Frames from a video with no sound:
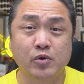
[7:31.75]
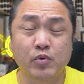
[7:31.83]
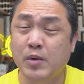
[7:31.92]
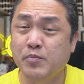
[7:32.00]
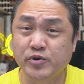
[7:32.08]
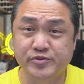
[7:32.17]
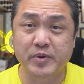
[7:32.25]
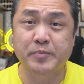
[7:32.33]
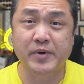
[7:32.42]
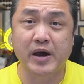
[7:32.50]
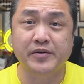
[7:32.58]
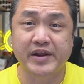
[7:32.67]
what most
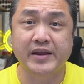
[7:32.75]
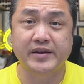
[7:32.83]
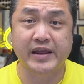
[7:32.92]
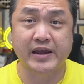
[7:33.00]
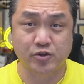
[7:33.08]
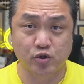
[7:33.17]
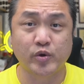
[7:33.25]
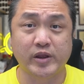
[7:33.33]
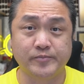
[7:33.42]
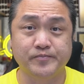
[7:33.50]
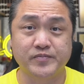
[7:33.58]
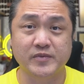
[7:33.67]
people out there they are
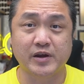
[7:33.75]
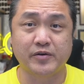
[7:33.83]
doing.